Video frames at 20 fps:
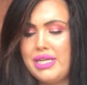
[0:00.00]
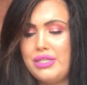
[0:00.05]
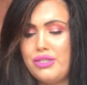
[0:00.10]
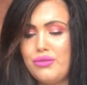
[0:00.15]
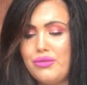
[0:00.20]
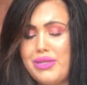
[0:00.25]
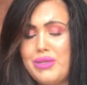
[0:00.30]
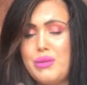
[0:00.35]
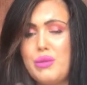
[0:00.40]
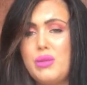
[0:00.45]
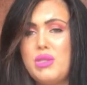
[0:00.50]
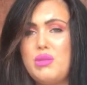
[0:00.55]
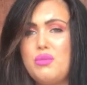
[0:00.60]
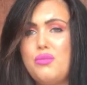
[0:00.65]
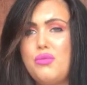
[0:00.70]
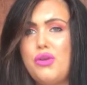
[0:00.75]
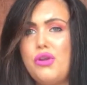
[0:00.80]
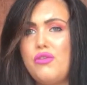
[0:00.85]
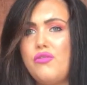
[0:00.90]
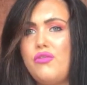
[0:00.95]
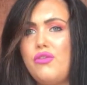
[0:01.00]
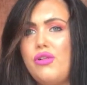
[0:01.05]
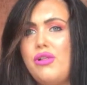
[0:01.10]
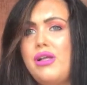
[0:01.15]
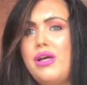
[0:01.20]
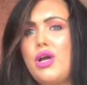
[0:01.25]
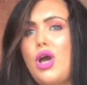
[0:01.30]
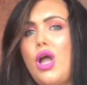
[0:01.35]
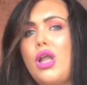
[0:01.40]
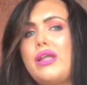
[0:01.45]
So this one's beautiful.
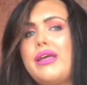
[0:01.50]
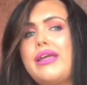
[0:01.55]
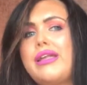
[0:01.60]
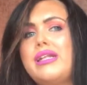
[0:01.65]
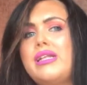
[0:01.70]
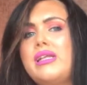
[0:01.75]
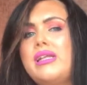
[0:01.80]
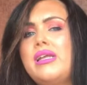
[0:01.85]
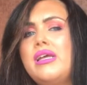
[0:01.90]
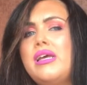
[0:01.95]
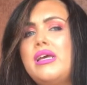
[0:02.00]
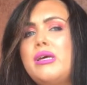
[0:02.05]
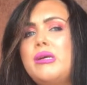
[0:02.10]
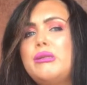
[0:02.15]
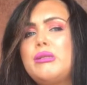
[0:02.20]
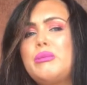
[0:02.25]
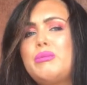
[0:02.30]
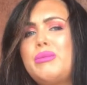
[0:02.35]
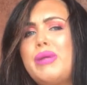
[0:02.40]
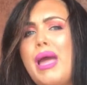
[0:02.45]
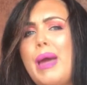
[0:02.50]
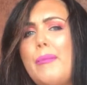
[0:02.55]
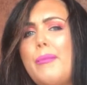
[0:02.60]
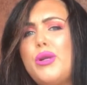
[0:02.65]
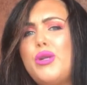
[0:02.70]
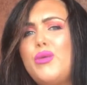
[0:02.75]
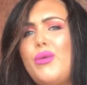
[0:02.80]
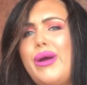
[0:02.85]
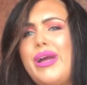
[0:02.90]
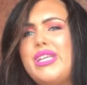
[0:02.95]
I got it in September
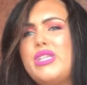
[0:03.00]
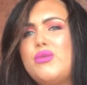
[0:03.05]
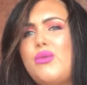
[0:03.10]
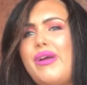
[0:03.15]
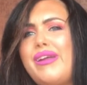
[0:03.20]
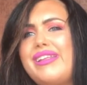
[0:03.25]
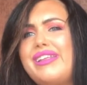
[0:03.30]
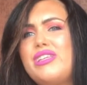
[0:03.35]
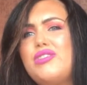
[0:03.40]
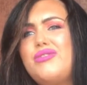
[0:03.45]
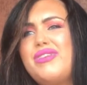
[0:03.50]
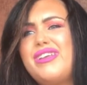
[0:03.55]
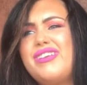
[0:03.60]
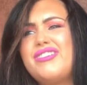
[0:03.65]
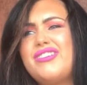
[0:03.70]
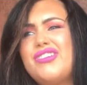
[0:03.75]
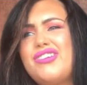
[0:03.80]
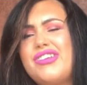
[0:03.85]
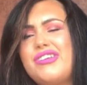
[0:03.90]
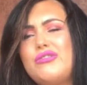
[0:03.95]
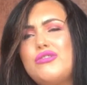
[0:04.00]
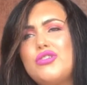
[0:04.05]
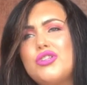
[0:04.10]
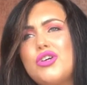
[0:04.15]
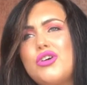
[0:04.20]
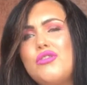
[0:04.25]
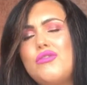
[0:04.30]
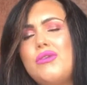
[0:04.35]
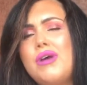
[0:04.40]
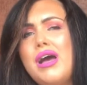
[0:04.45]
2020, so nearly 2 years
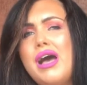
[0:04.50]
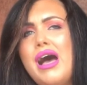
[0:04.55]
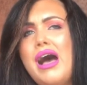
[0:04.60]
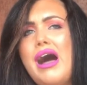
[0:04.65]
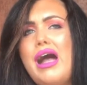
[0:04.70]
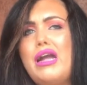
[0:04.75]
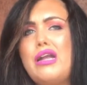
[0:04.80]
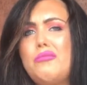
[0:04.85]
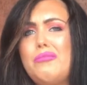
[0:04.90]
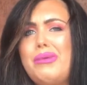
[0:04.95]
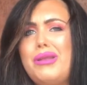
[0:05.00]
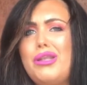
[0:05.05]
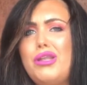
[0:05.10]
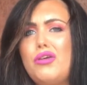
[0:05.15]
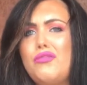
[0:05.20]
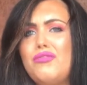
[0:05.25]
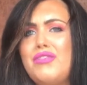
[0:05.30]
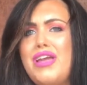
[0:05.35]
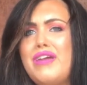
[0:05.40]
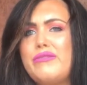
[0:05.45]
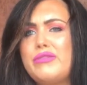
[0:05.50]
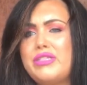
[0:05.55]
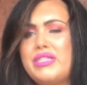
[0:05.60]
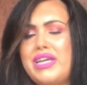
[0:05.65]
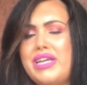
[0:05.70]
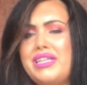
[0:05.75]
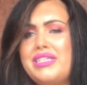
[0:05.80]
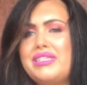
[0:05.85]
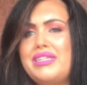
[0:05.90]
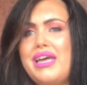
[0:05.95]
ago, and I've been loving it ever
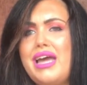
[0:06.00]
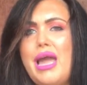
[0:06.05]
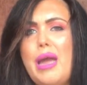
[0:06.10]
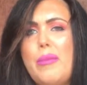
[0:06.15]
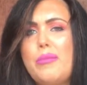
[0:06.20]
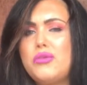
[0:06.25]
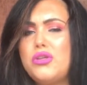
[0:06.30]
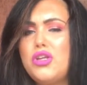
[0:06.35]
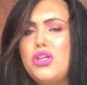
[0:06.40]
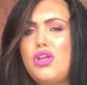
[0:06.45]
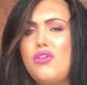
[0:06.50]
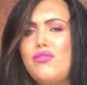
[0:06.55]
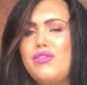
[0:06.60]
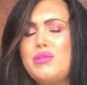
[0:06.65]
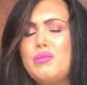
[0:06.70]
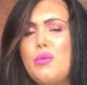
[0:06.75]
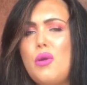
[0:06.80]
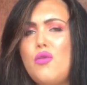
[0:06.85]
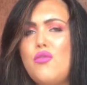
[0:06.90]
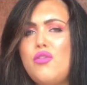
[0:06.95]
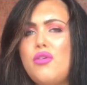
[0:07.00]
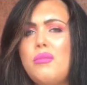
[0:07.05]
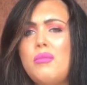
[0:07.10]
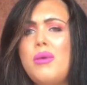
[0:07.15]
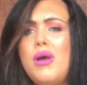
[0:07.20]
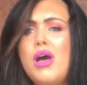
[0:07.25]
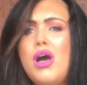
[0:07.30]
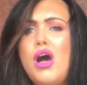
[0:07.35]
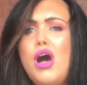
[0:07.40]
since. I absolutely love this perfume.